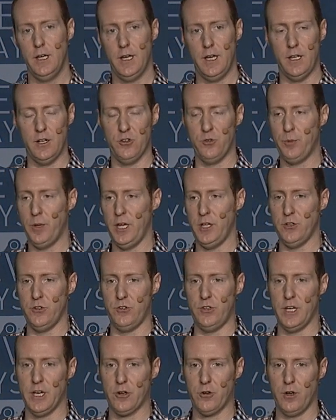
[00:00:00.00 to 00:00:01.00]
and his page is
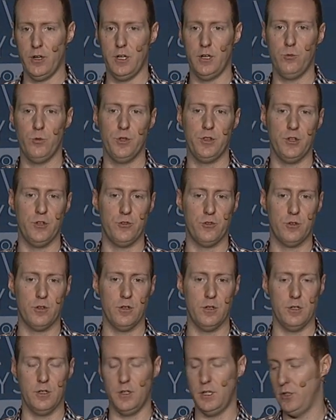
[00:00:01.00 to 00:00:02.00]
decorated with
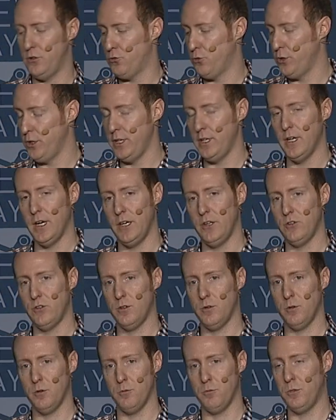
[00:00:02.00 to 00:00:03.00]
these really
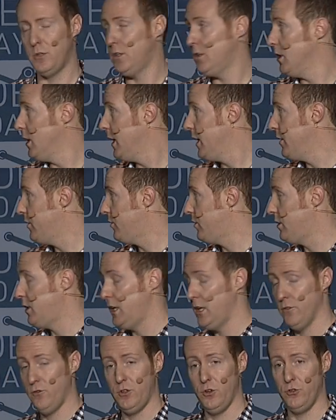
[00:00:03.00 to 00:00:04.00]
nice
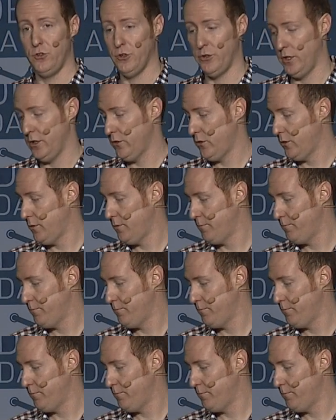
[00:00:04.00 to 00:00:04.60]
TF2 turrets.